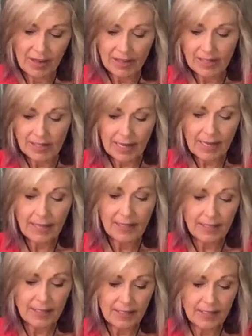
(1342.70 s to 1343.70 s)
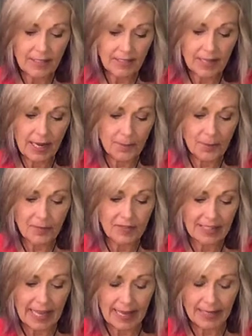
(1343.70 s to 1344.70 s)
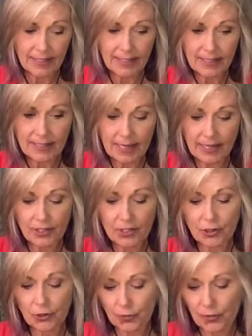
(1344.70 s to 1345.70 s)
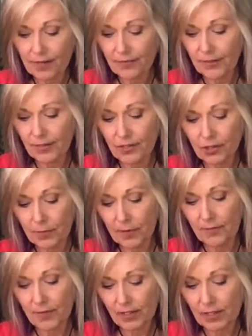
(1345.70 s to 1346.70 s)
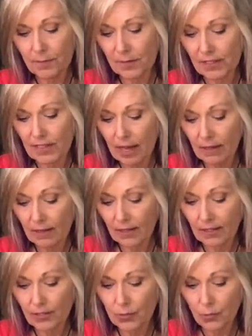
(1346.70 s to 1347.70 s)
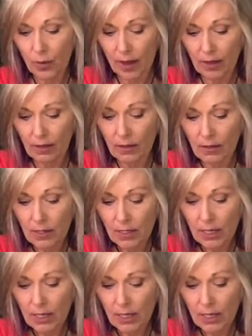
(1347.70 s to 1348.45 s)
Staying in this type of sadness and this grief could be victim mentality as well.